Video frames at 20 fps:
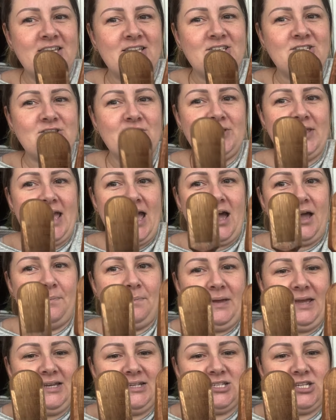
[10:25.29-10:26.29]
So yeah, I
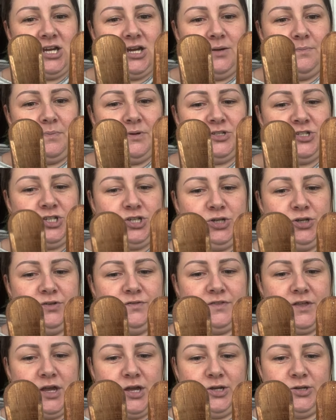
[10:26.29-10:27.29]
picked up two
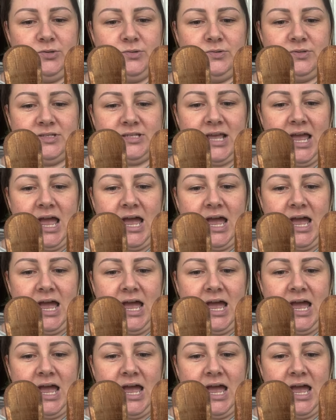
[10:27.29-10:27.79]
of those